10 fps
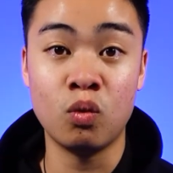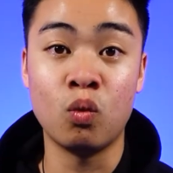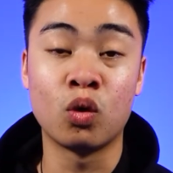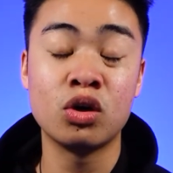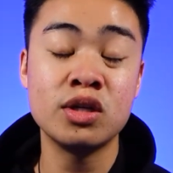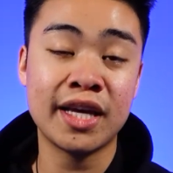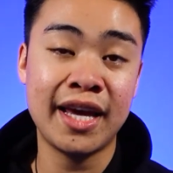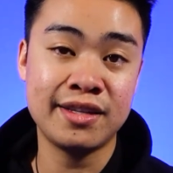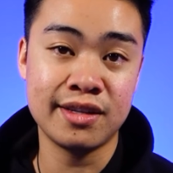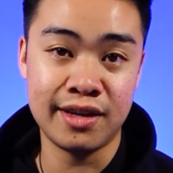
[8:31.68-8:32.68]
worst
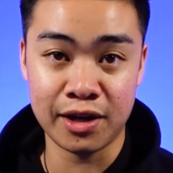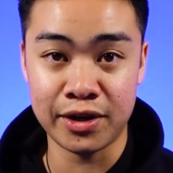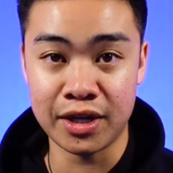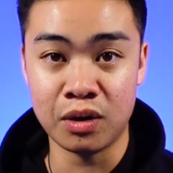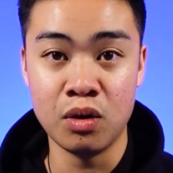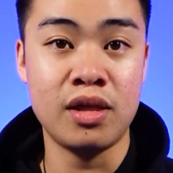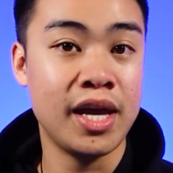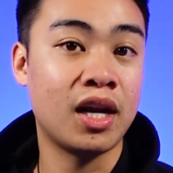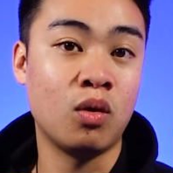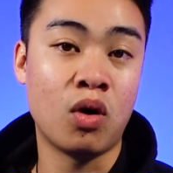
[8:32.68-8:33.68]
case scenario, they
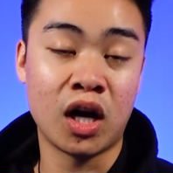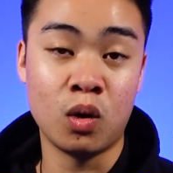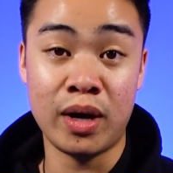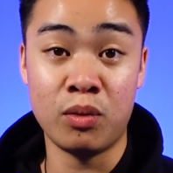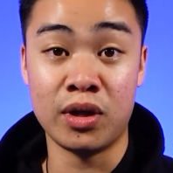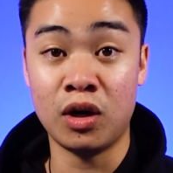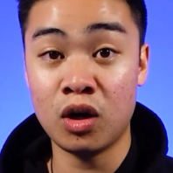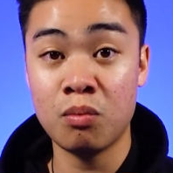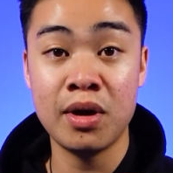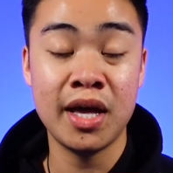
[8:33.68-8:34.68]
get to walk away with a
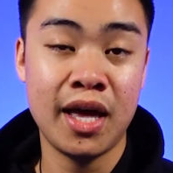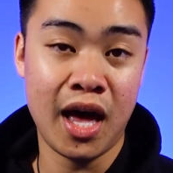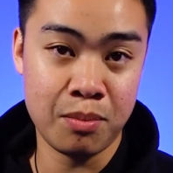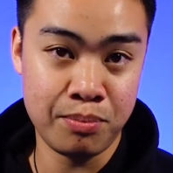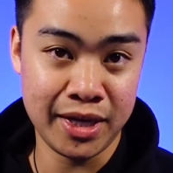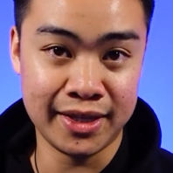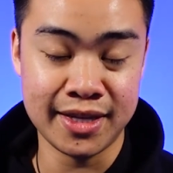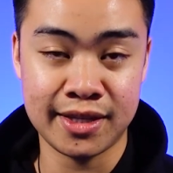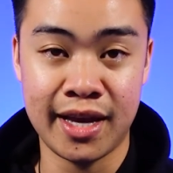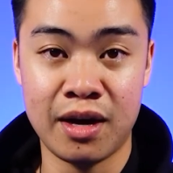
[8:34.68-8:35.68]
home at a big
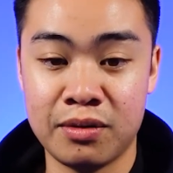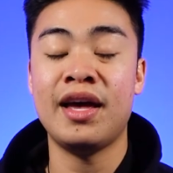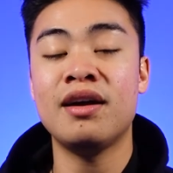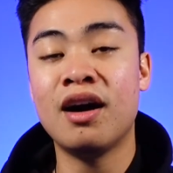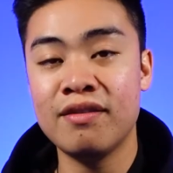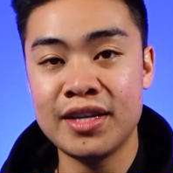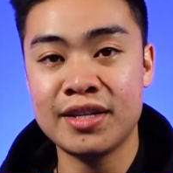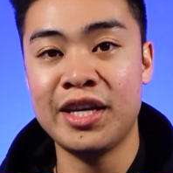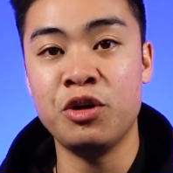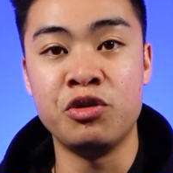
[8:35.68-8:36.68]
discount. And
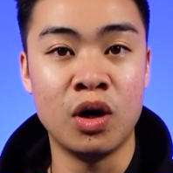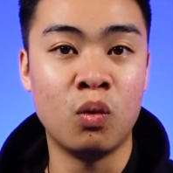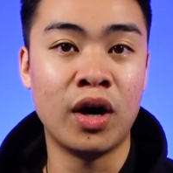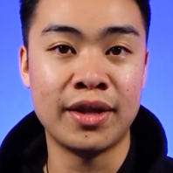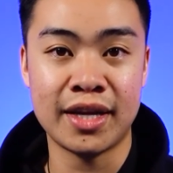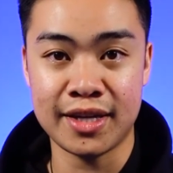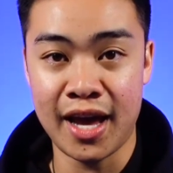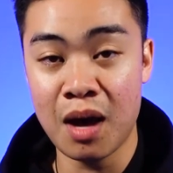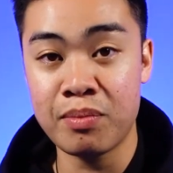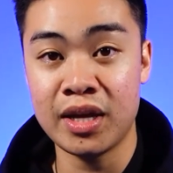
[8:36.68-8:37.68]
obviously you don't want that to
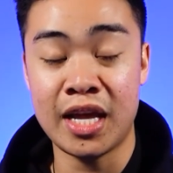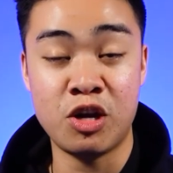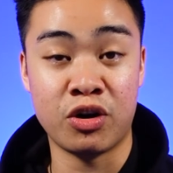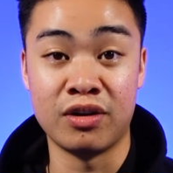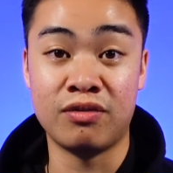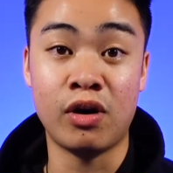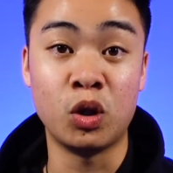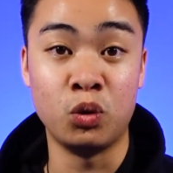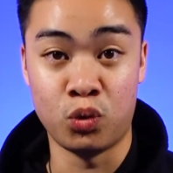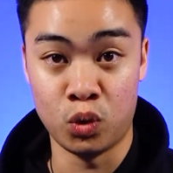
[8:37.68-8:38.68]
happen and you're gonna
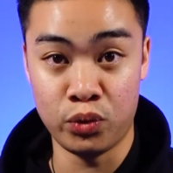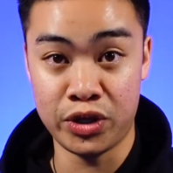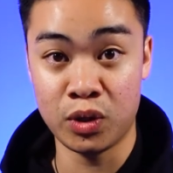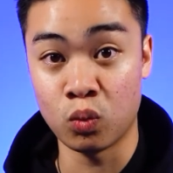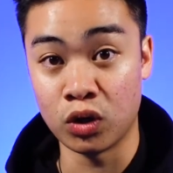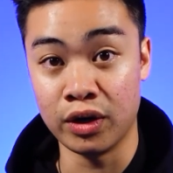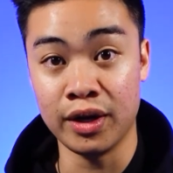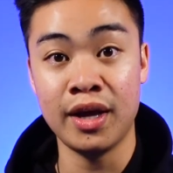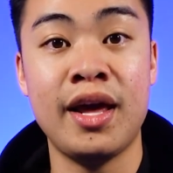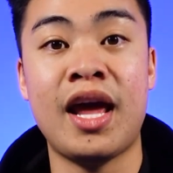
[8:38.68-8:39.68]
follow through with your word
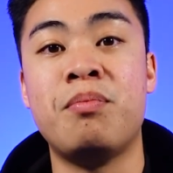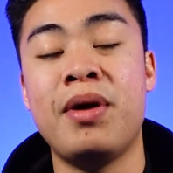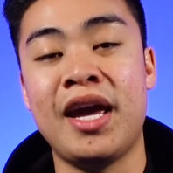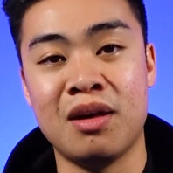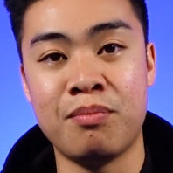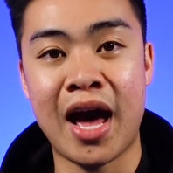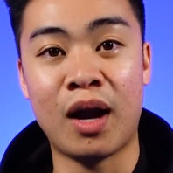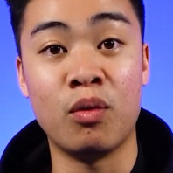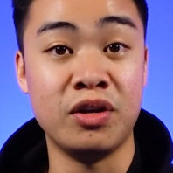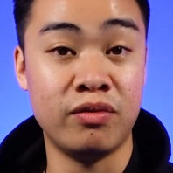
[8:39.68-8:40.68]
and pay them
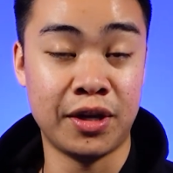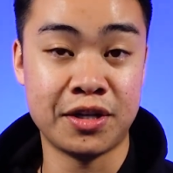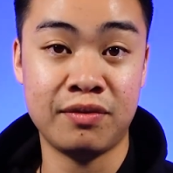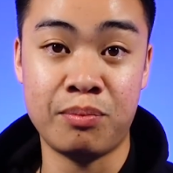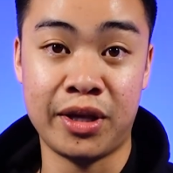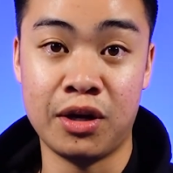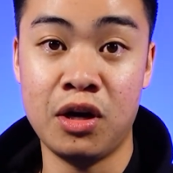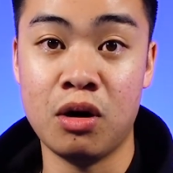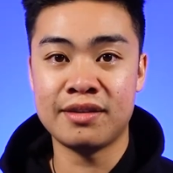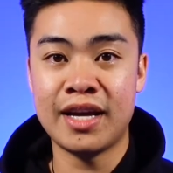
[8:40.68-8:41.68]
back when you finish flipping the
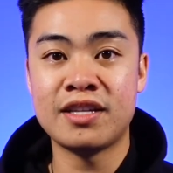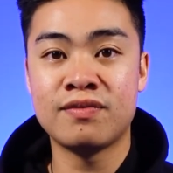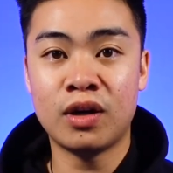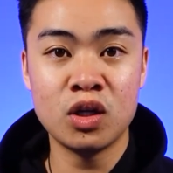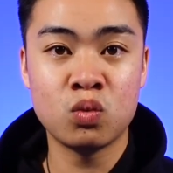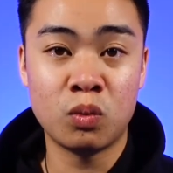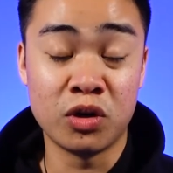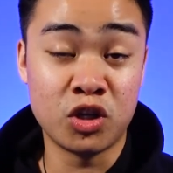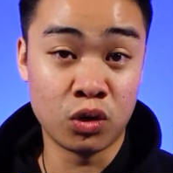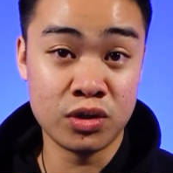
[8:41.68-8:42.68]
home. As far as what
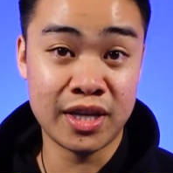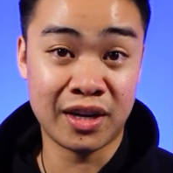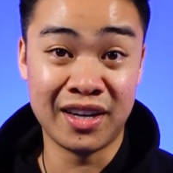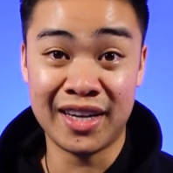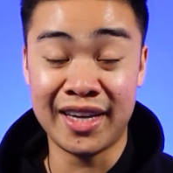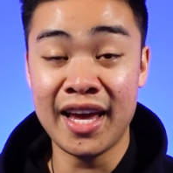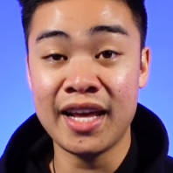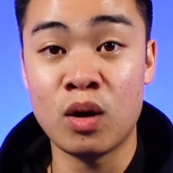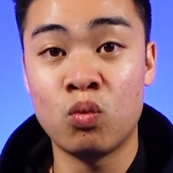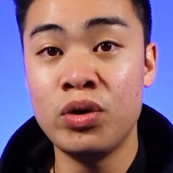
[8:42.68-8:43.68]
returns they're gonna
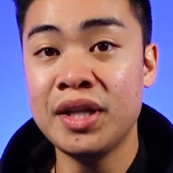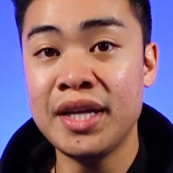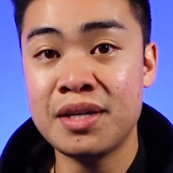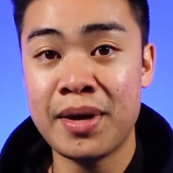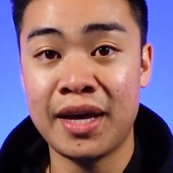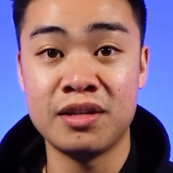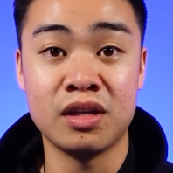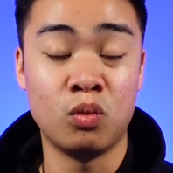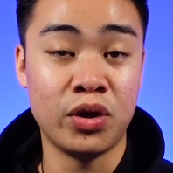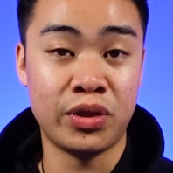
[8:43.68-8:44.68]
get, it really depends
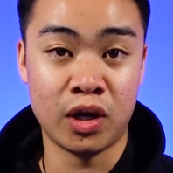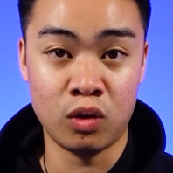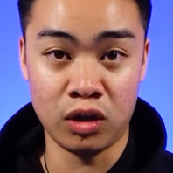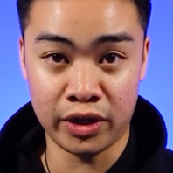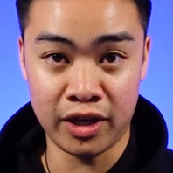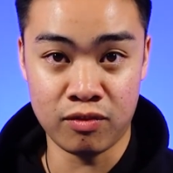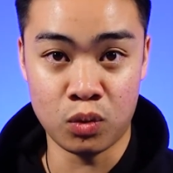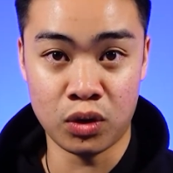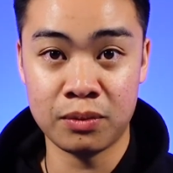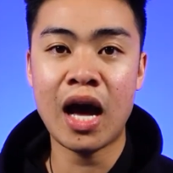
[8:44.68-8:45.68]
on what they're looking
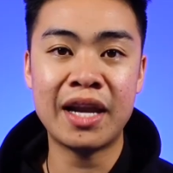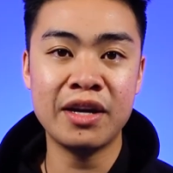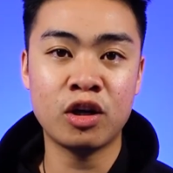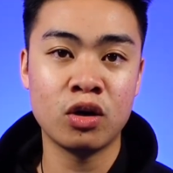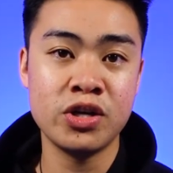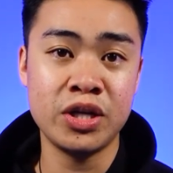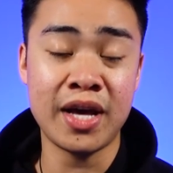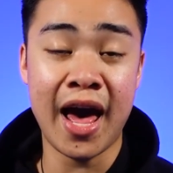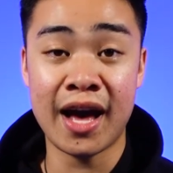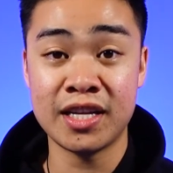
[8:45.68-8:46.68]
for. I'd encourage you
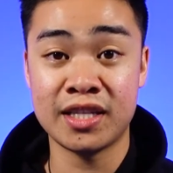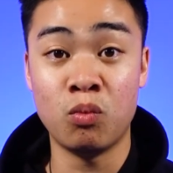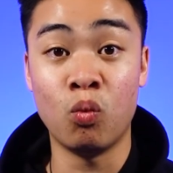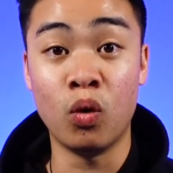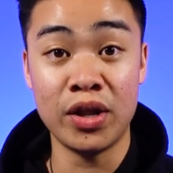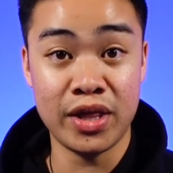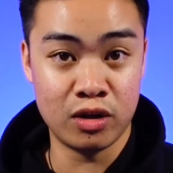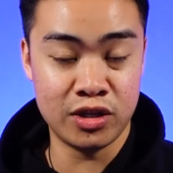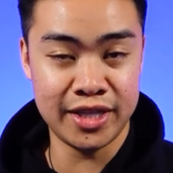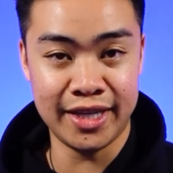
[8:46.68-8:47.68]
to ask them what
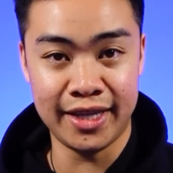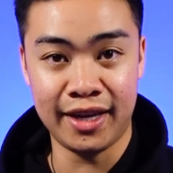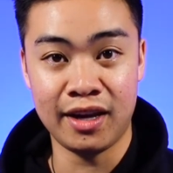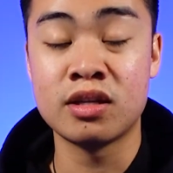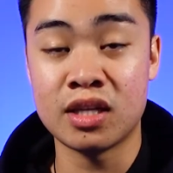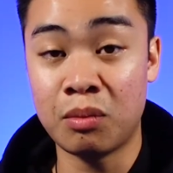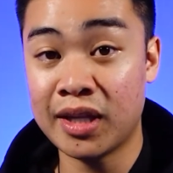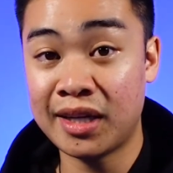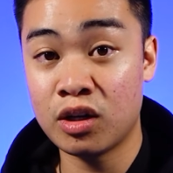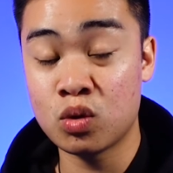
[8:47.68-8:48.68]
they're seeking. Some
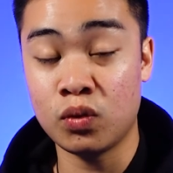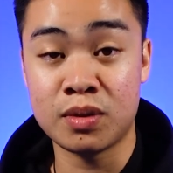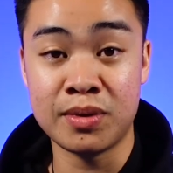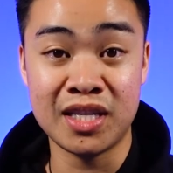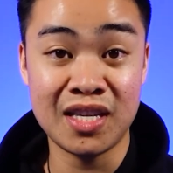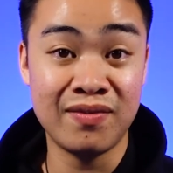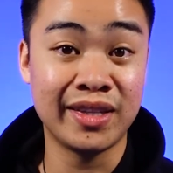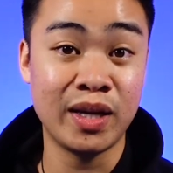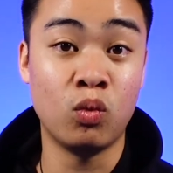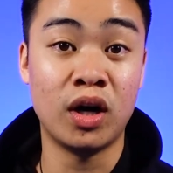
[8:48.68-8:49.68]
lenders will
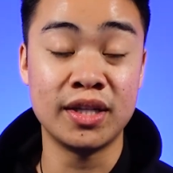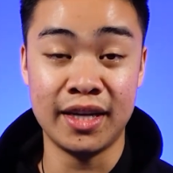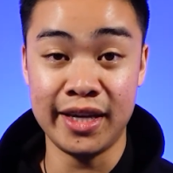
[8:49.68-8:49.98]
specifically want an